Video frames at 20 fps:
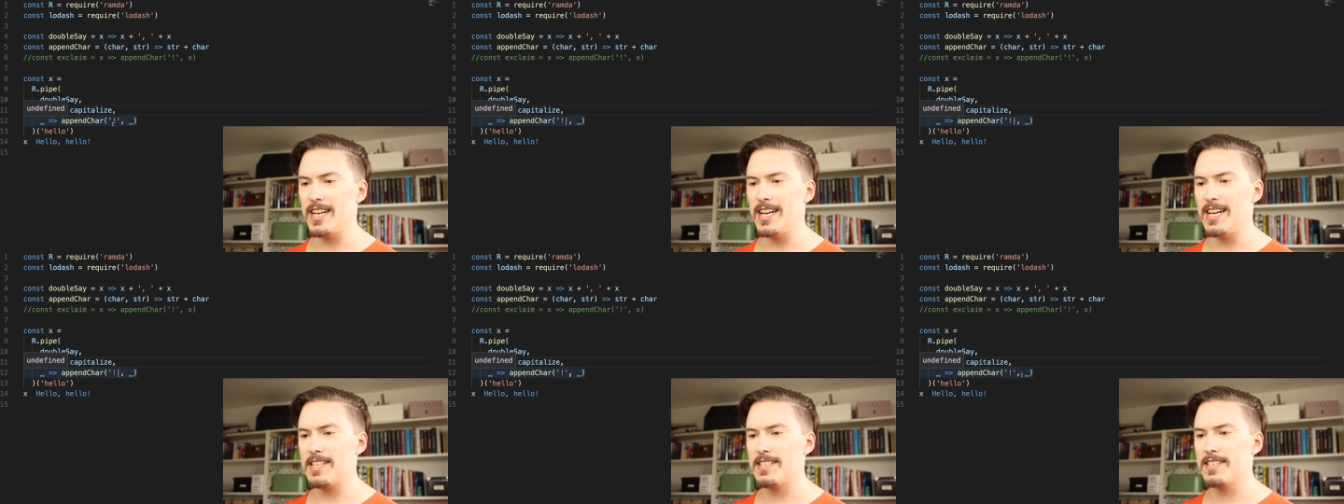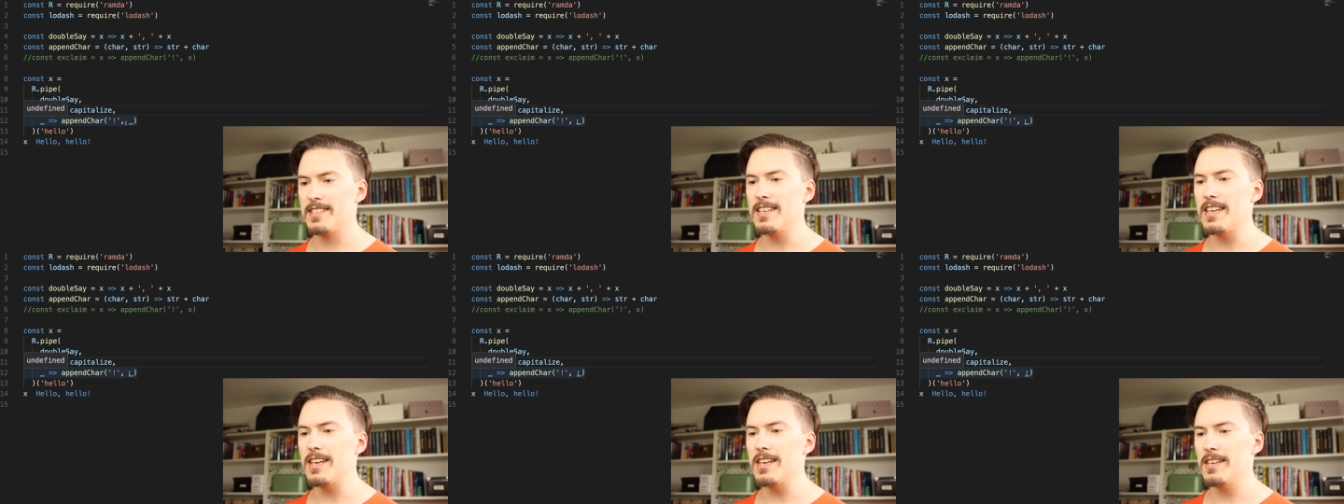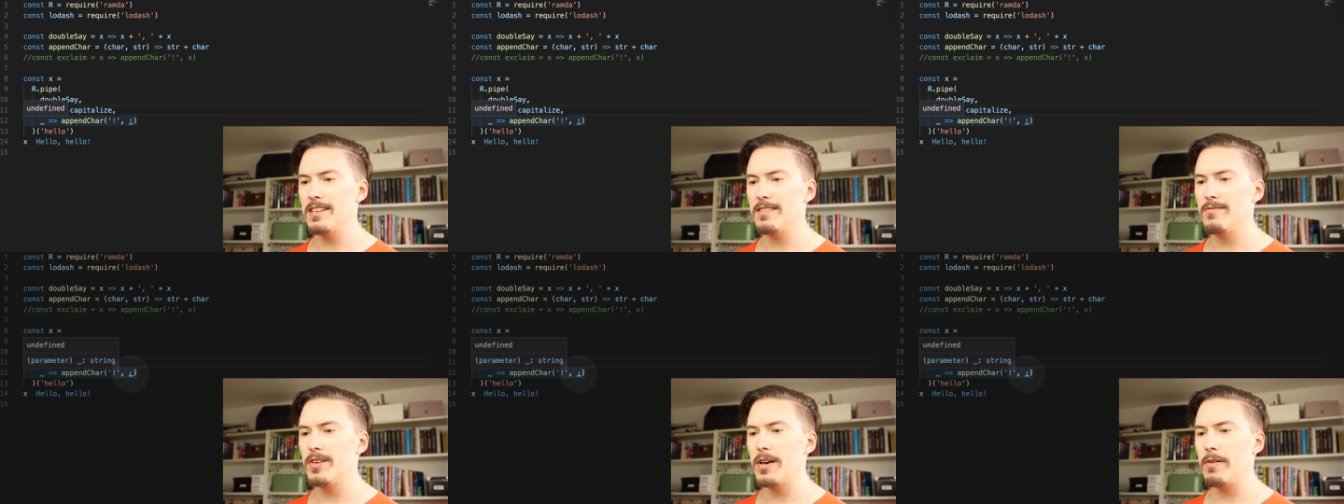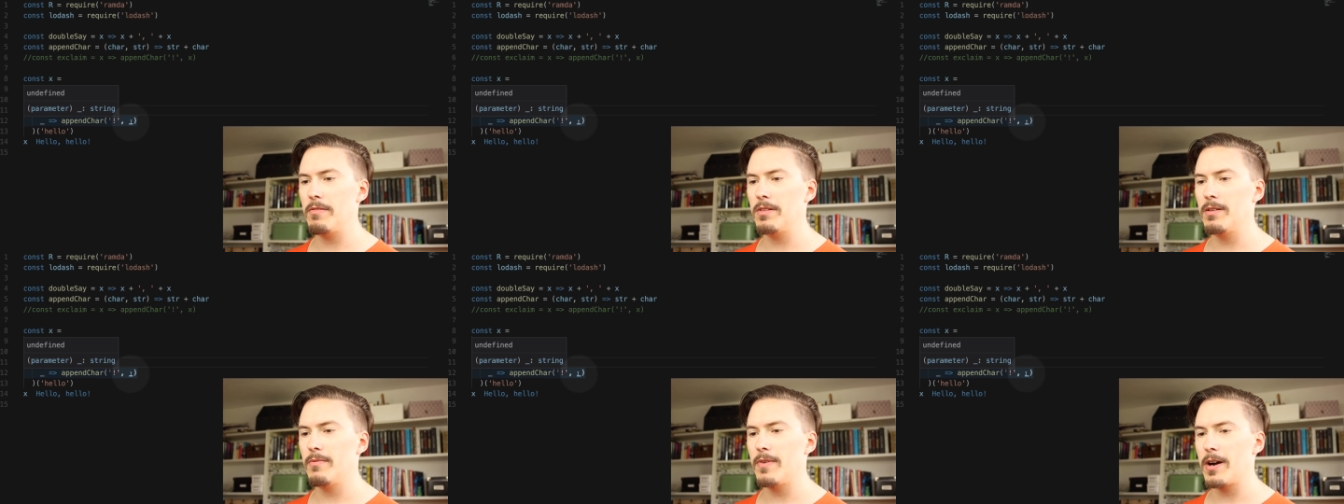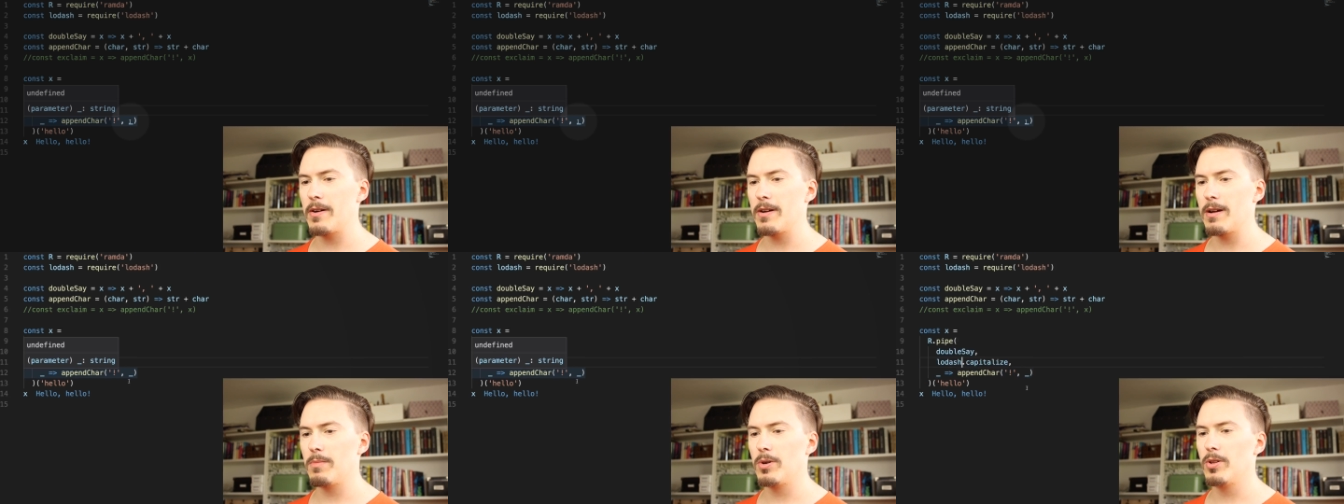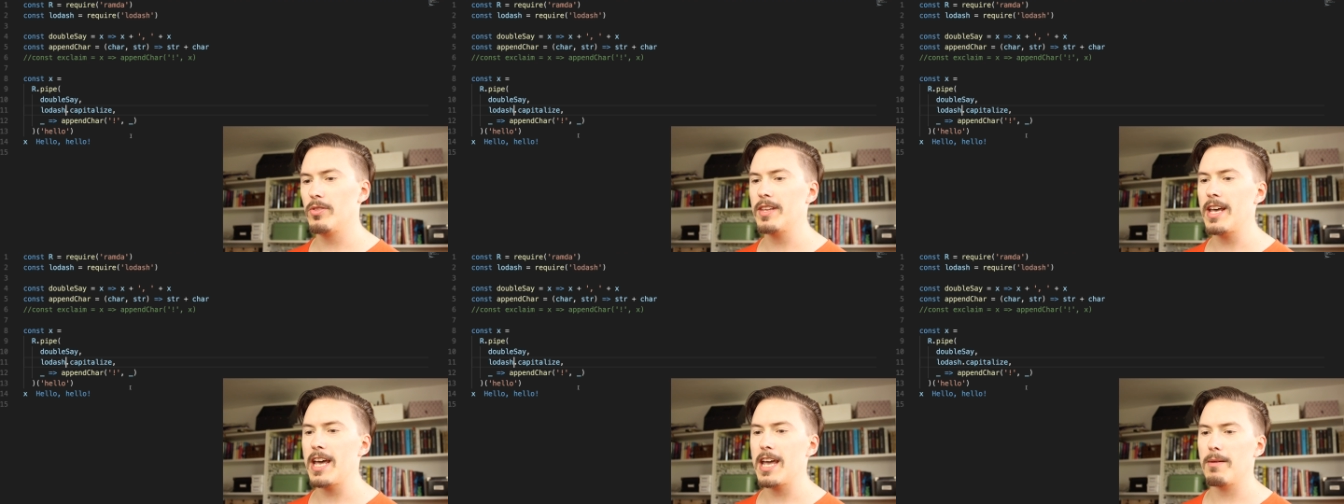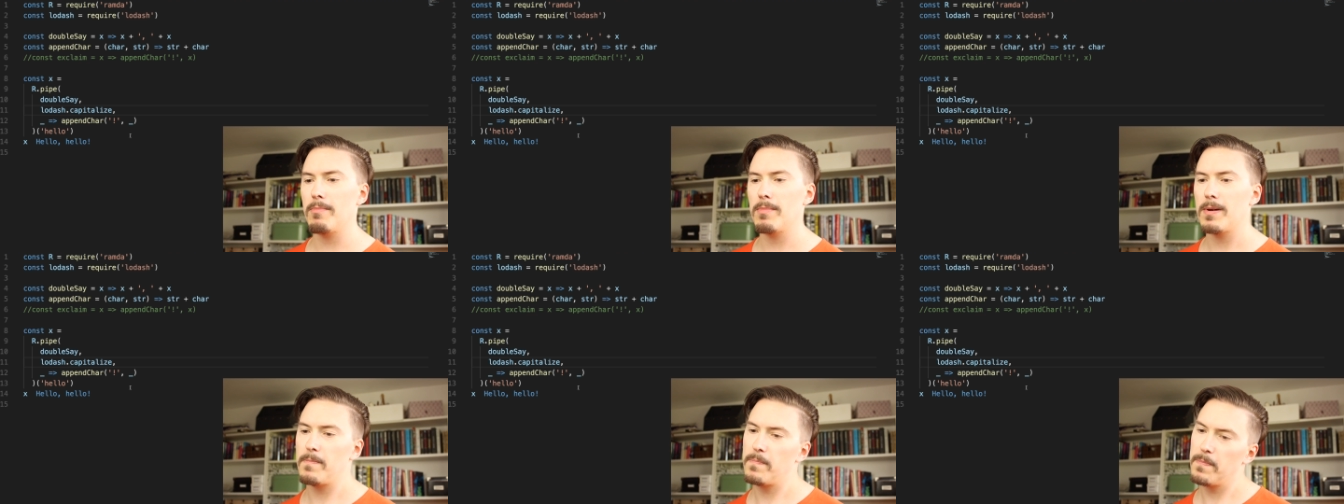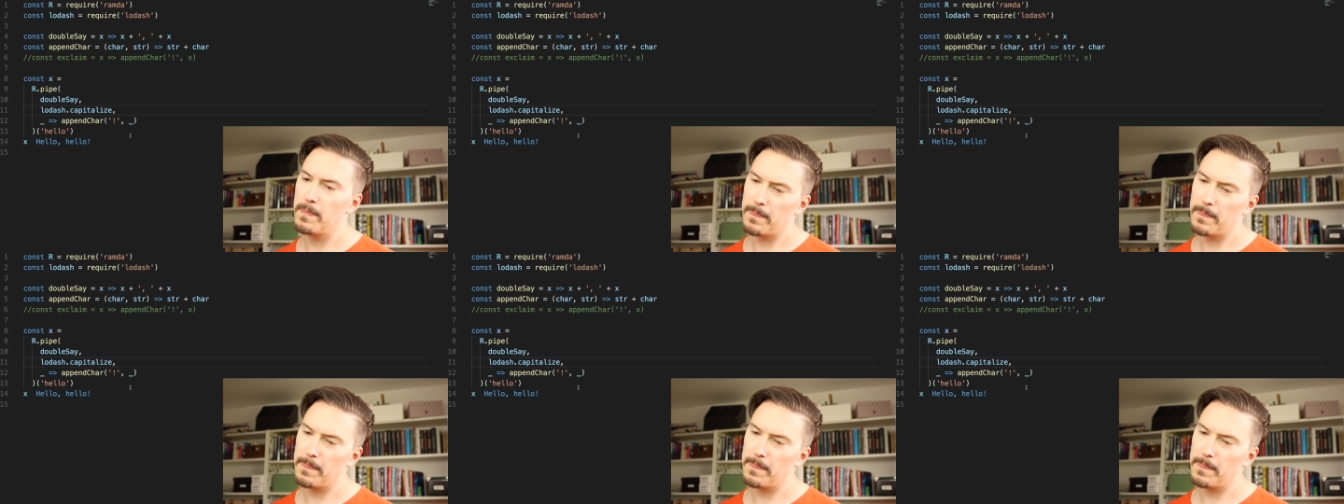as the variable name.